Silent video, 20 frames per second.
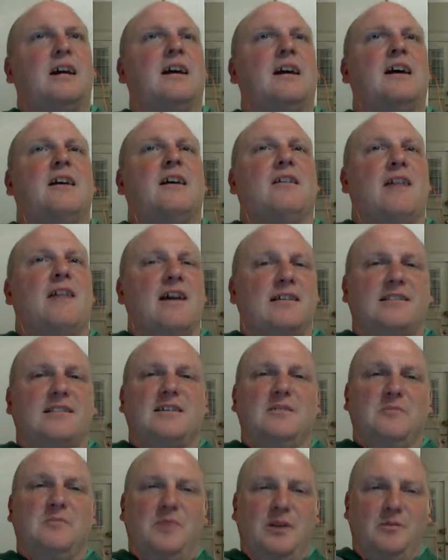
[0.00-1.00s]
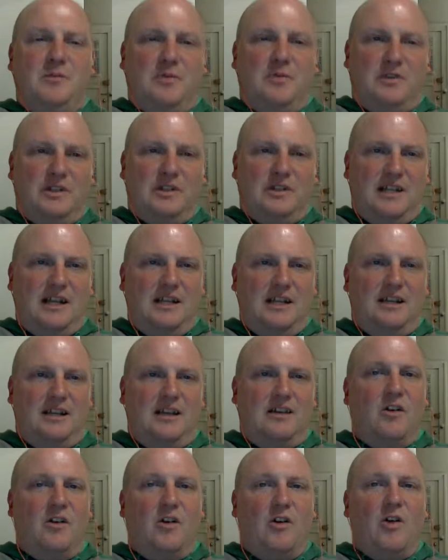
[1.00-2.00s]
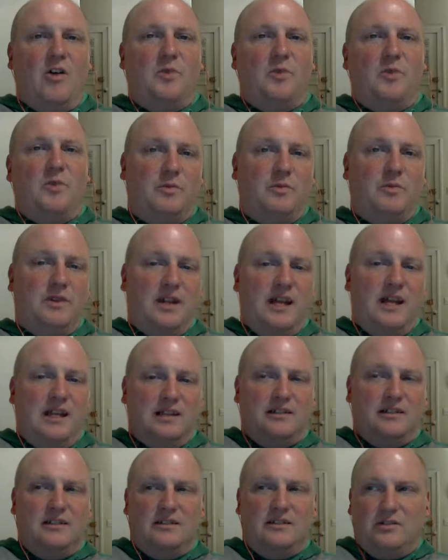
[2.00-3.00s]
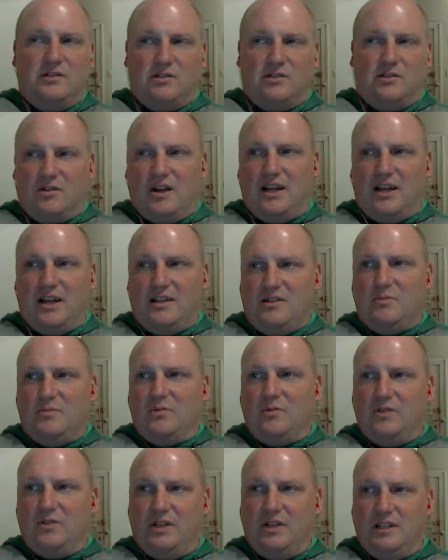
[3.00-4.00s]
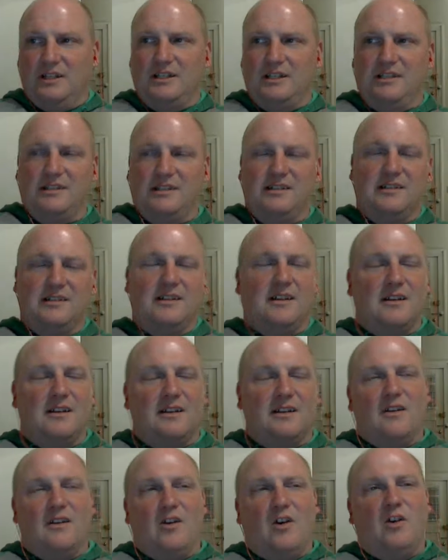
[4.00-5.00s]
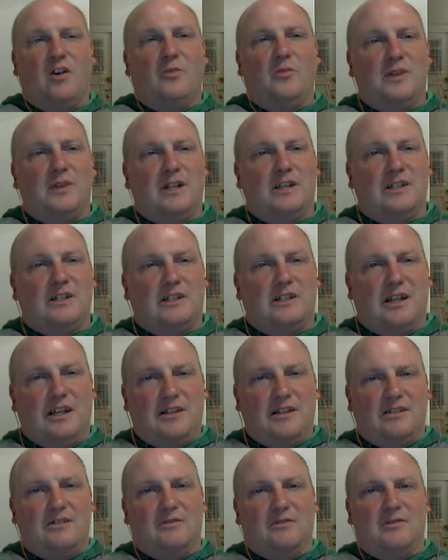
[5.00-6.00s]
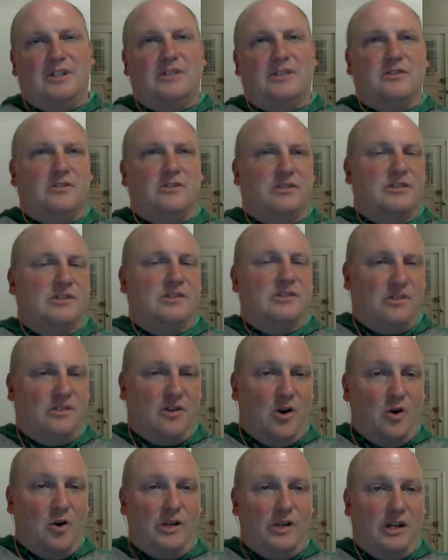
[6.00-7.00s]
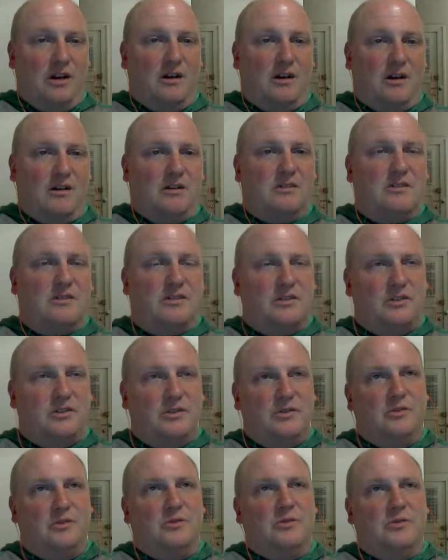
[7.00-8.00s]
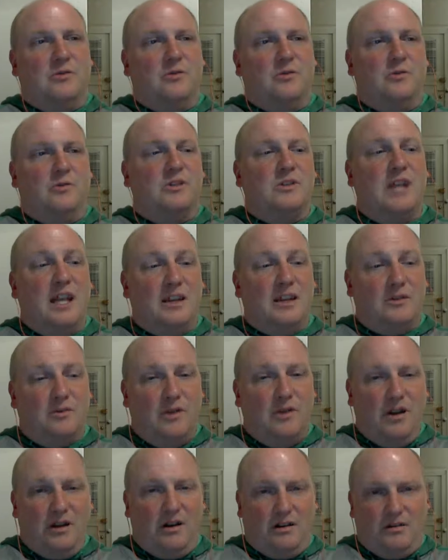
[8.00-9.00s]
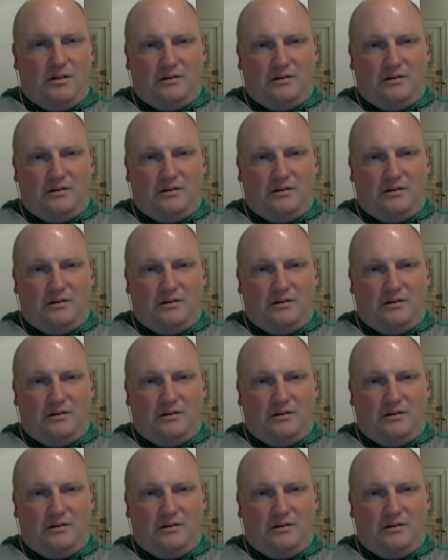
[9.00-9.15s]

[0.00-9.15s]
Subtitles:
asking people to take a Go Open pledge to try to bring these open educational resources, or OERs, to K-12.